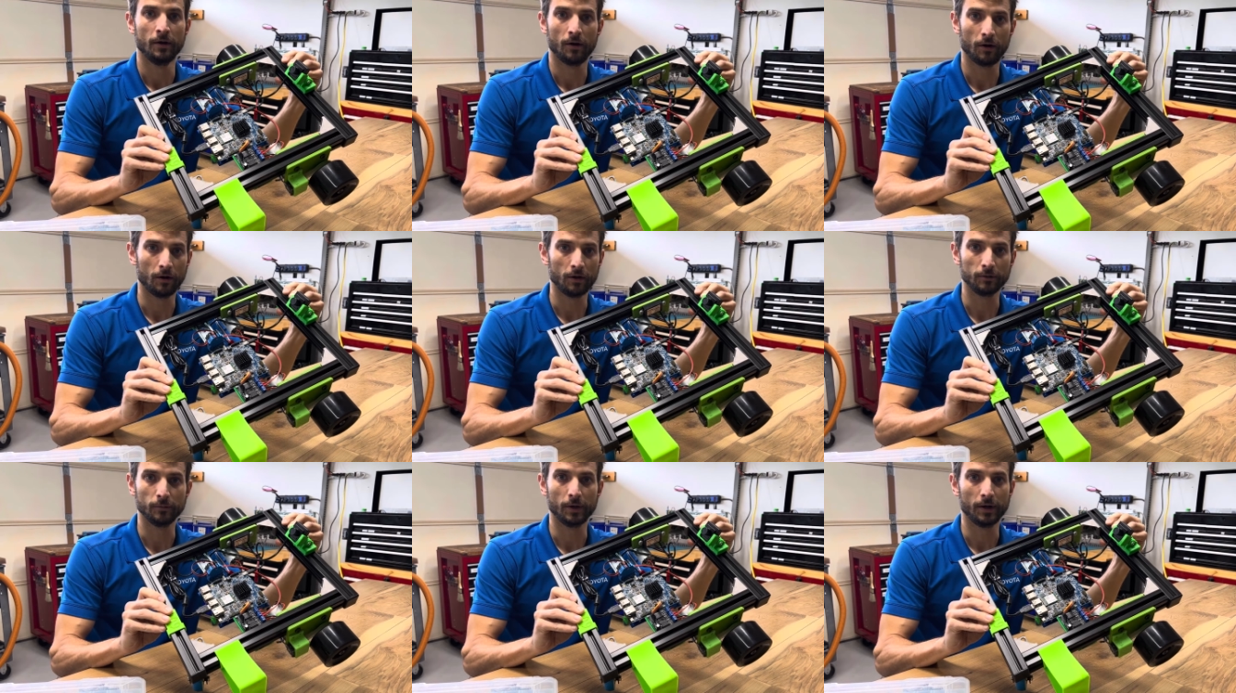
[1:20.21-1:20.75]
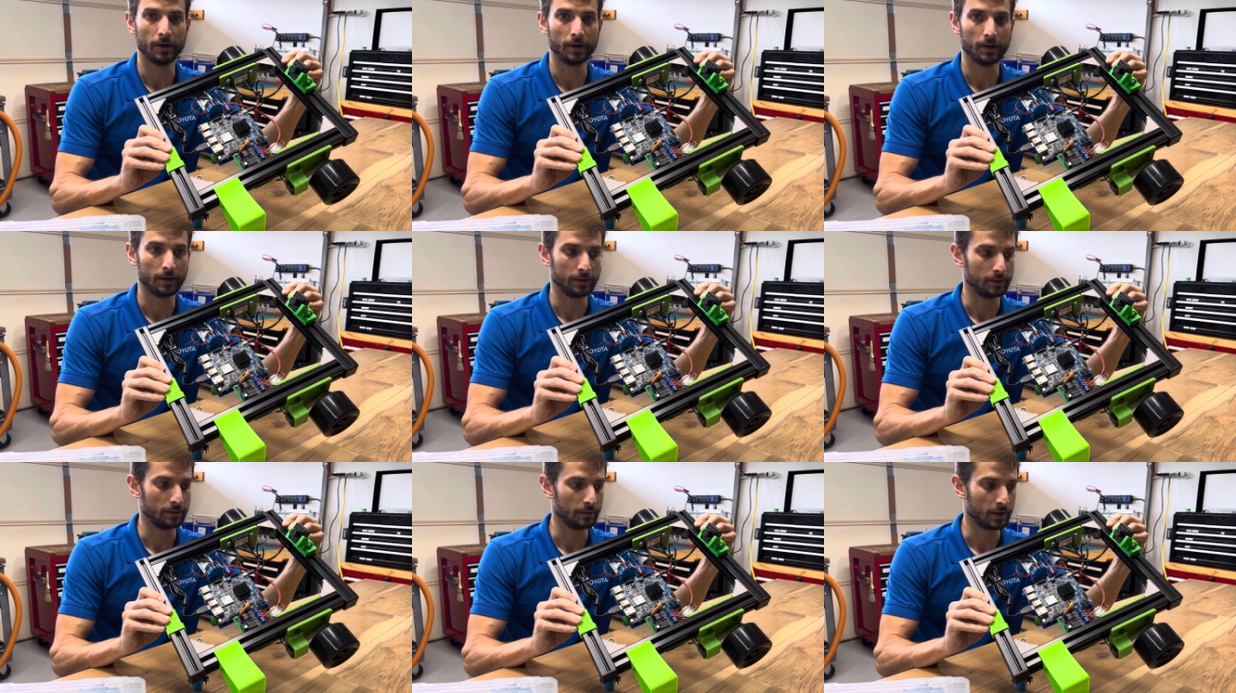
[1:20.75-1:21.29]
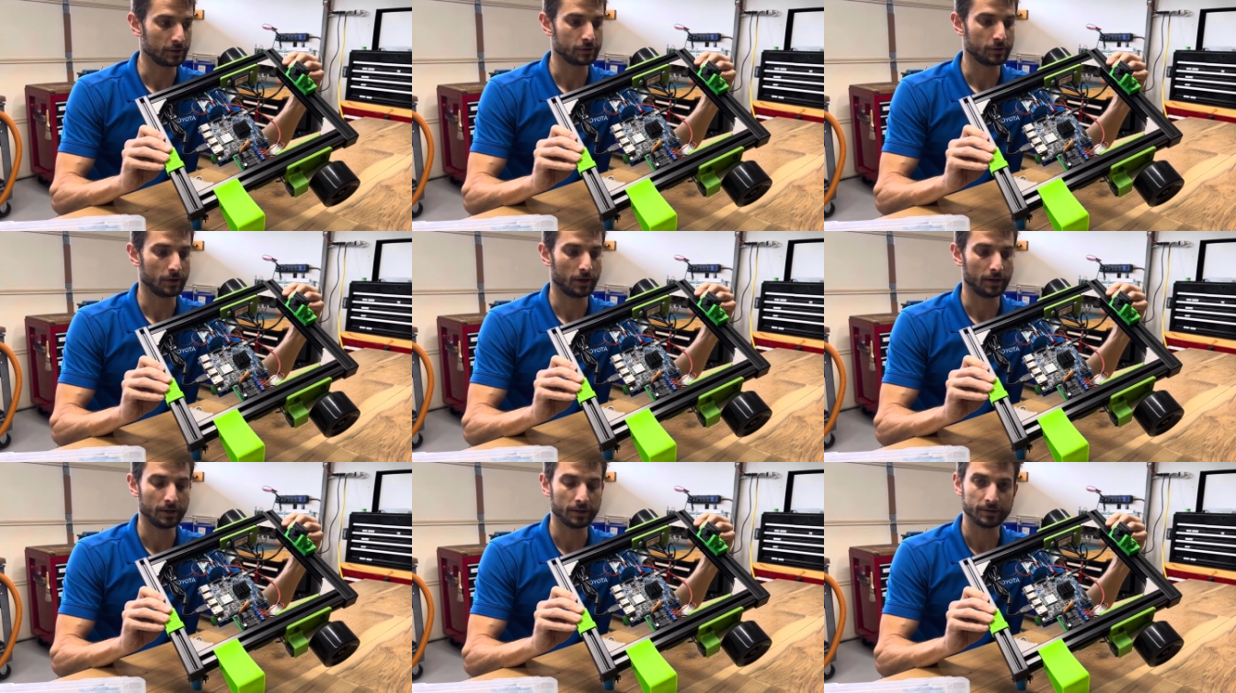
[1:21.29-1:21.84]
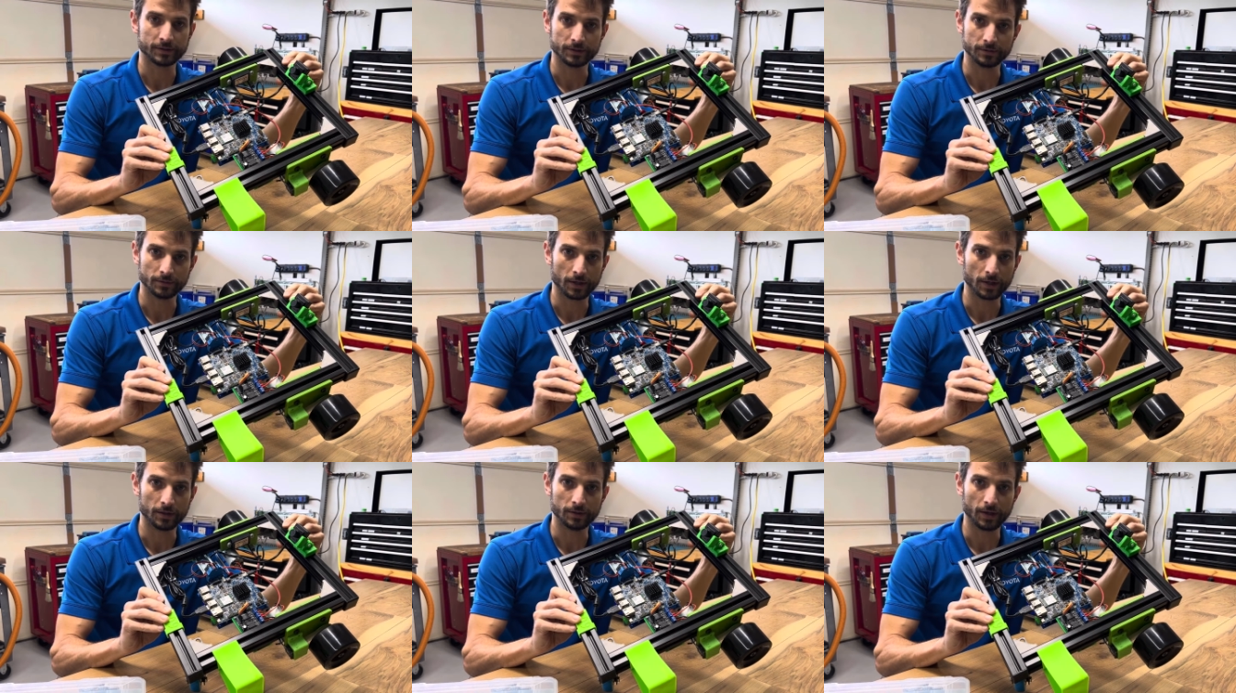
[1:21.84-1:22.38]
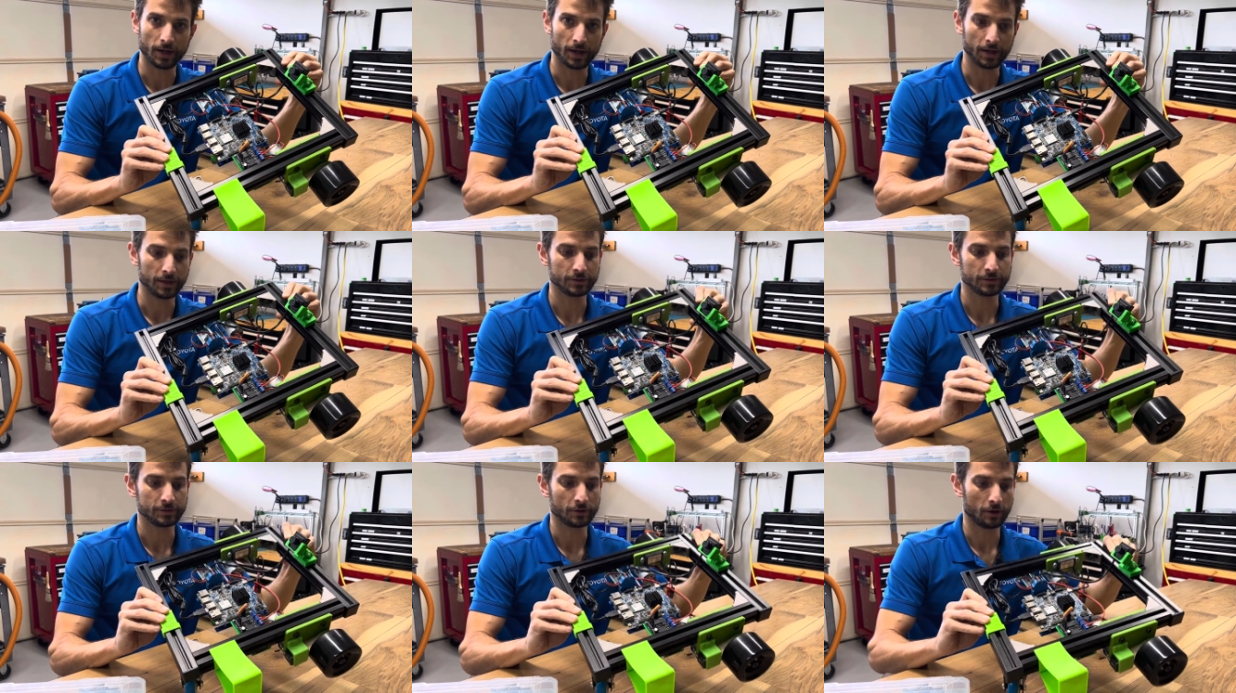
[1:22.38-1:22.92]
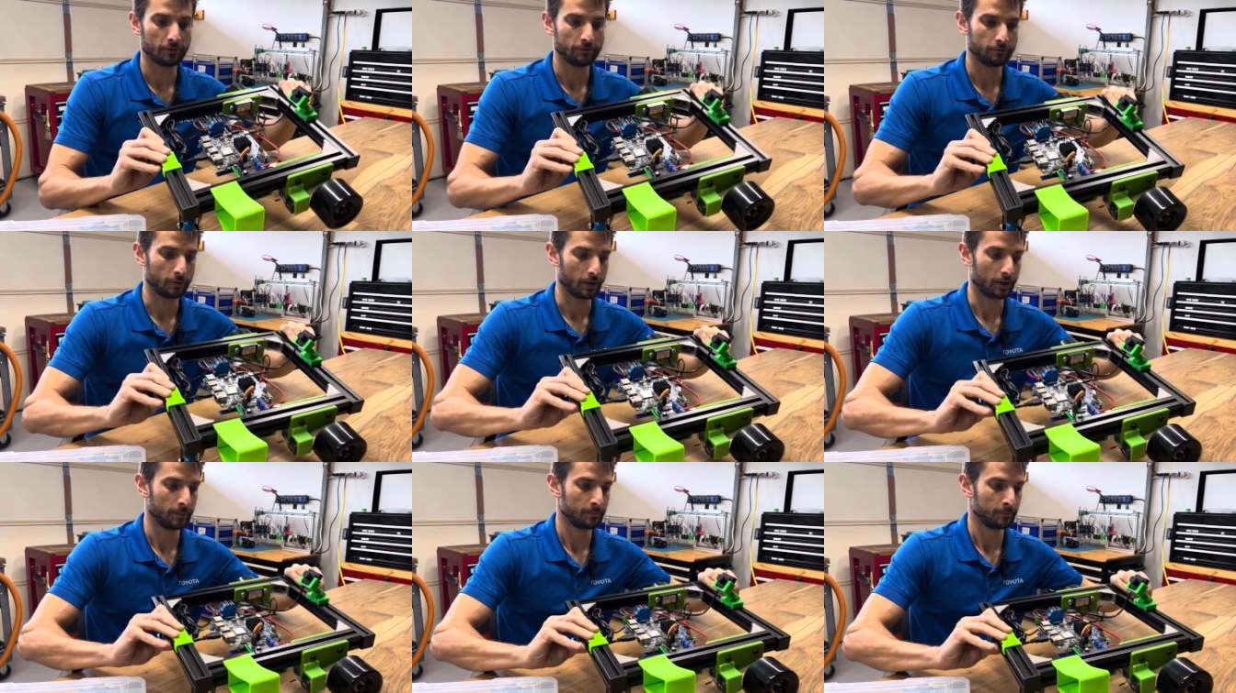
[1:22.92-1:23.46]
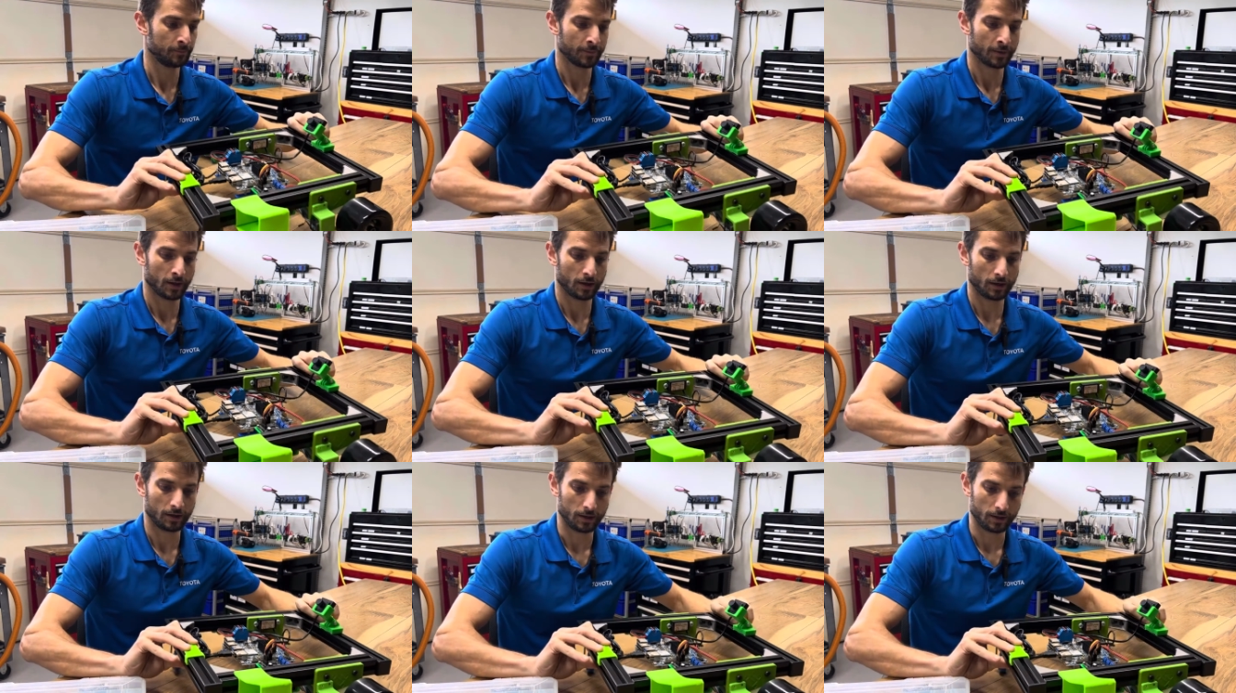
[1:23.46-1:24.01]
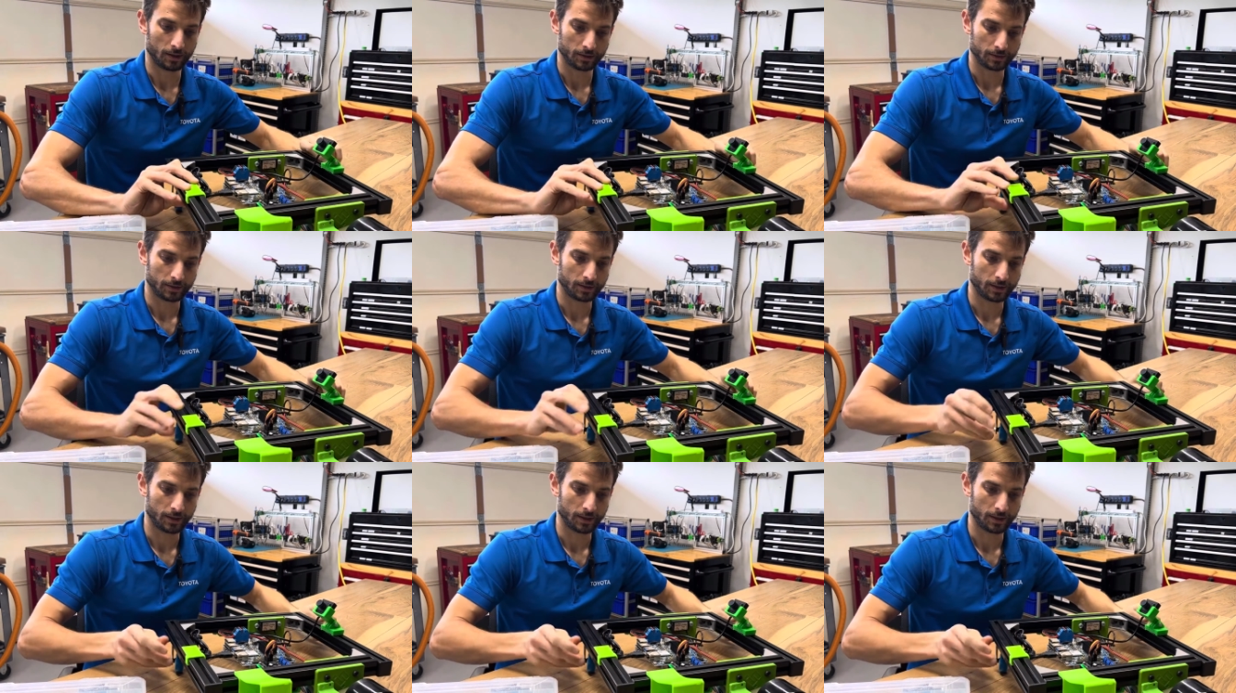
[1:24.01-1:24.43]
hardware and electronics and, and added software uh,